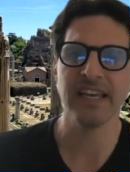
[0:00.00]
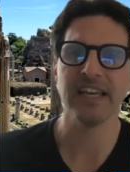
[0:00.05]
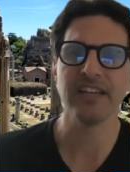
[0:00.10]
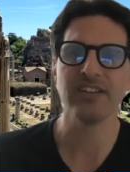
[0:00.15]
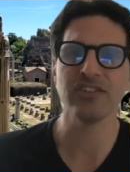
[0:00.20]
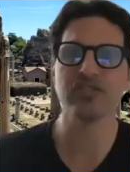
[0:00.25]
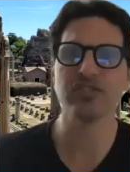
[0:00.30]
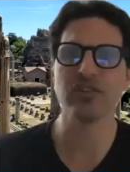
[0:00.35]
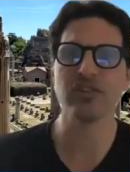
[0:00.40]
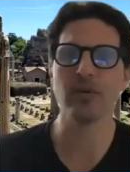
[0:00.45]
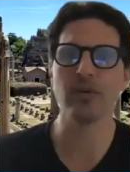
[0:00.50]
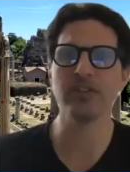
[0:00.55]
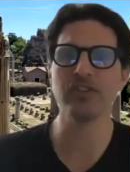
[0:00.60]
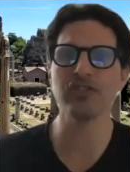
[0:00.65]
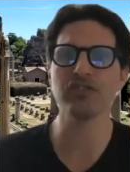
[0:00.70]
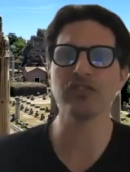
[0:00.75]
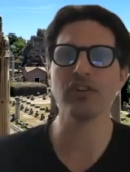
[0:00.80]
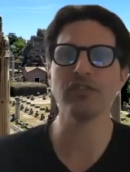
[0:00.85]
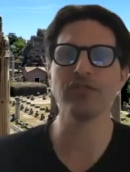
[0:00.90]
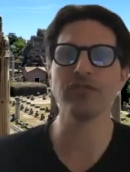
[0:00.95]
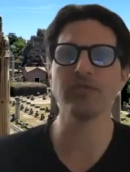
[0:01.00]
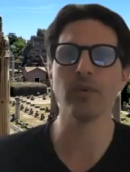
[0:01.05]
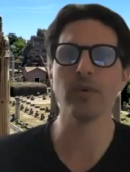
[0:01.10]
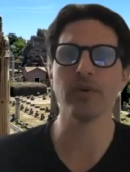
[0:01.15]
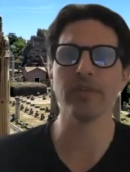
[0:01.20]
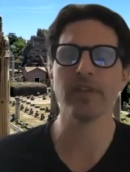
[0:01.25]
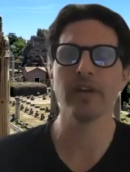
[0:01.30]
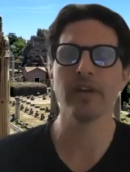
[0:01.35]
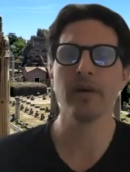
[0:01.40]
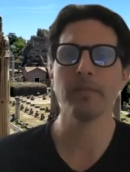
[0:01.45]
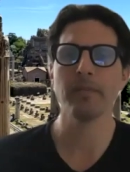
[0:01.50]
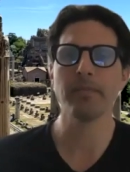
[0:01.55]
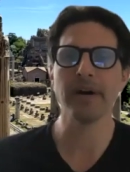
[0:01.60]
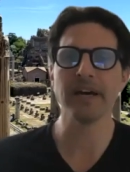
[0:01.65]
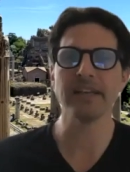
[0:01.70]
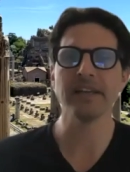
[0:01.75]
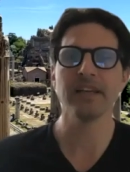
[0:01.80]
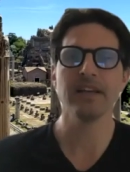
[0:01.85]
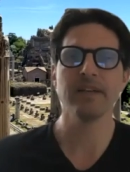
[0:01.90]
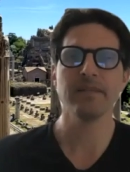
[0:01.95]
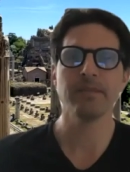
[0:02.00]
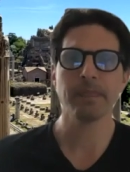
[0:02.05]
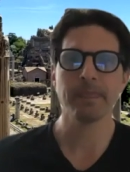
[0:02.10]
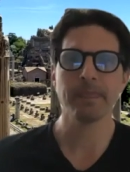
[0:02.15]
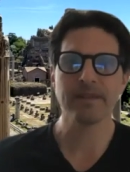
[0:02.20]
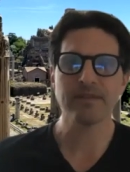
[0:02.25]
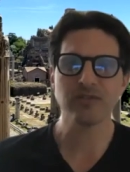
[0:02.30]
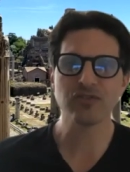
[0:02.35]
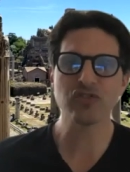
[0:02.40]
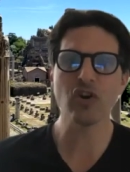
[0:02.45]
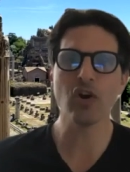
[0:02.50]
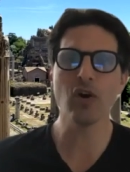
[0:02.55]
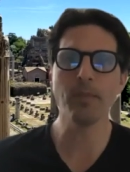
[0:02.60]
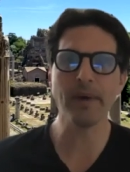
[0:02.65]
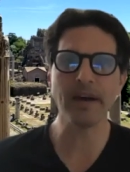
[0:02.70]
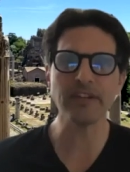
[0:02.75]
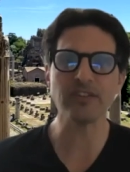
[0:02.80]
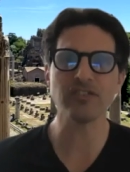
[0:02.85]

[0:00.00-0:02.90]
and so on and so forth. But so much